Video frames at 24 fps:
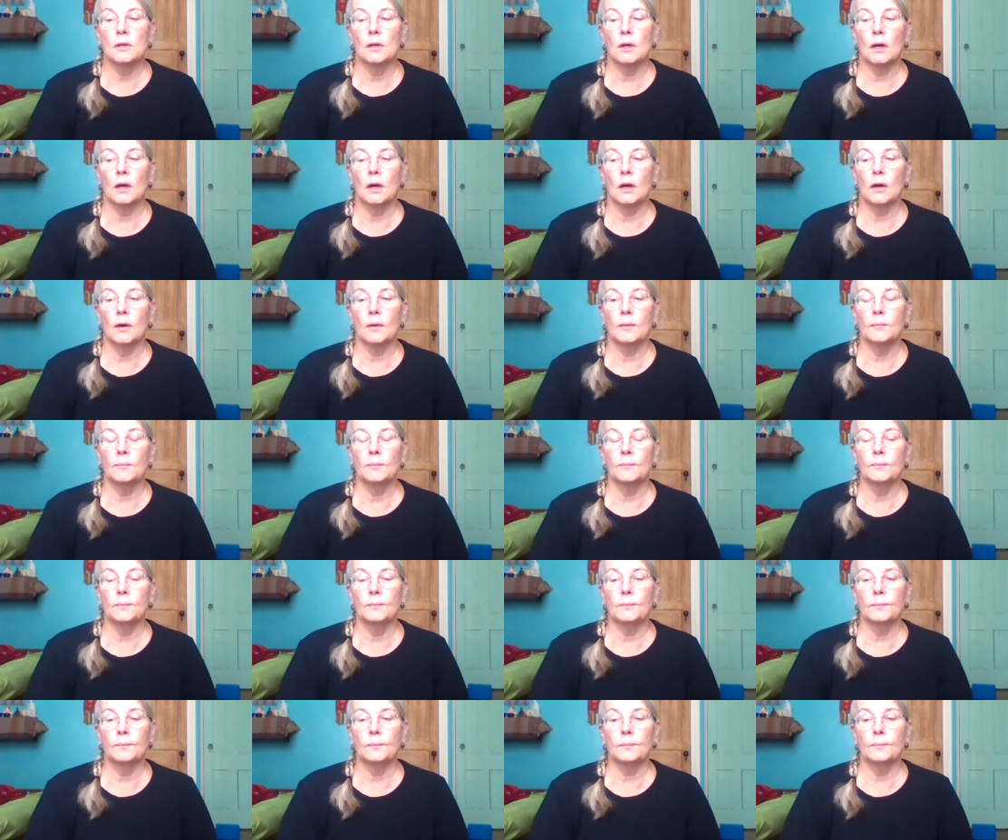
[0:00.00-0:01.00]
Um,
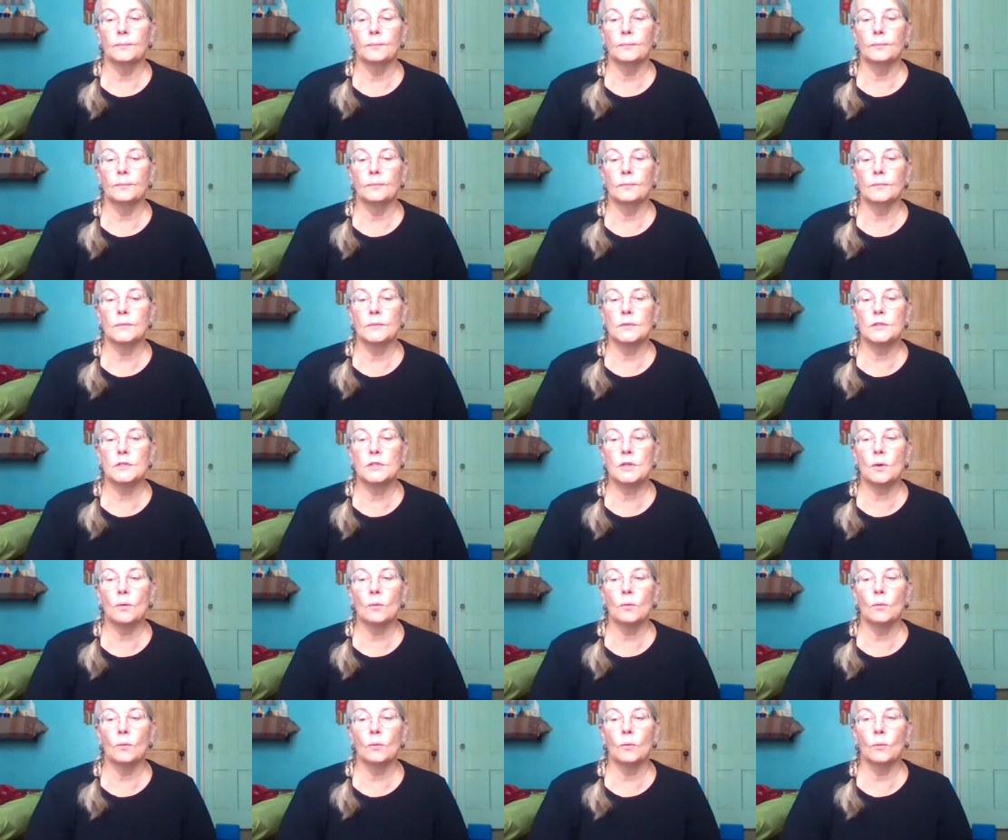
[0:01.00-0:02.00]

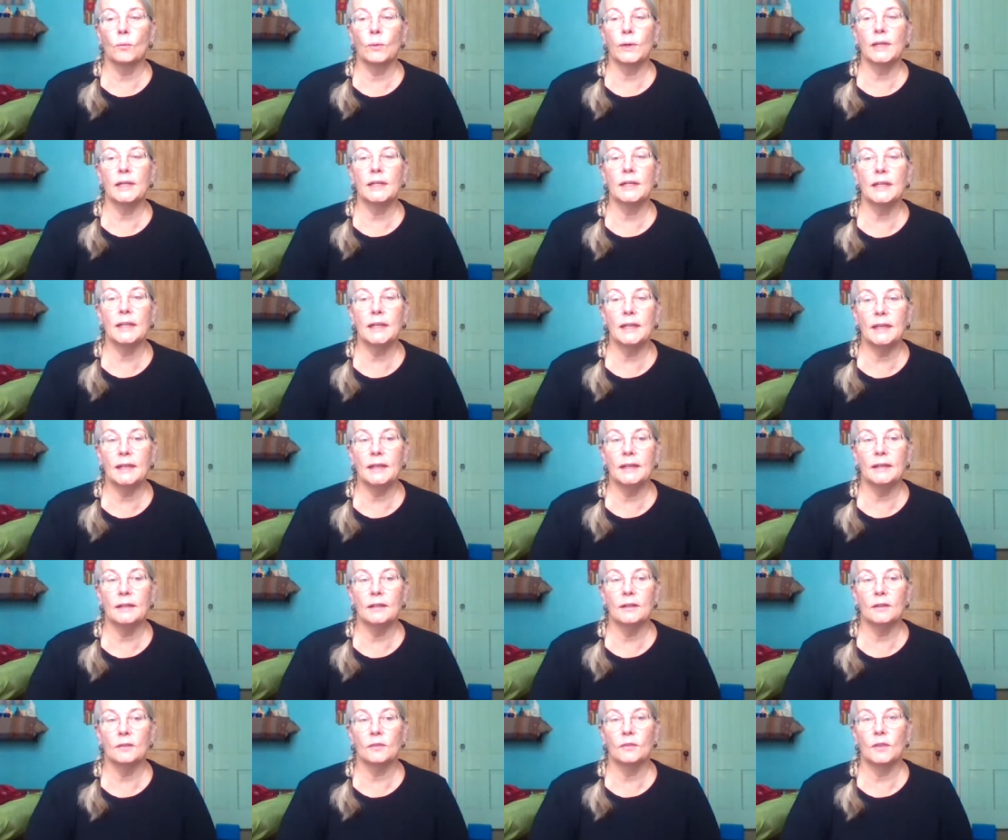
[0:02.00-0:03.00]
so we
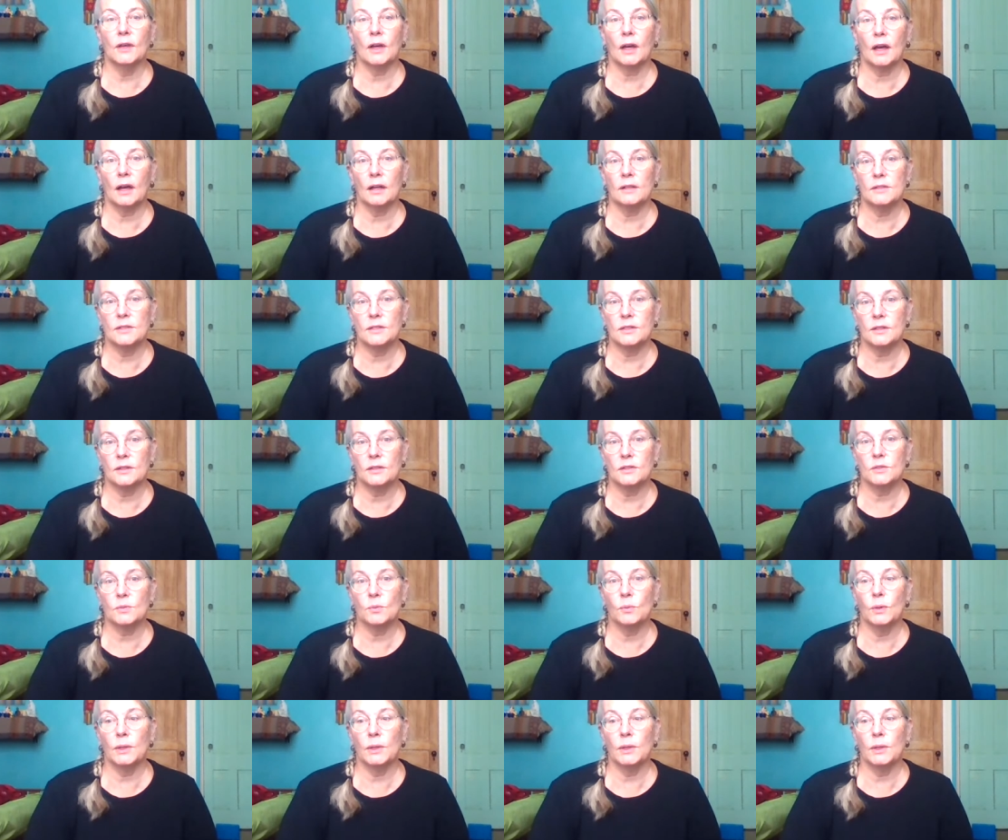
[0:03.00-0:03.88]
need the constants.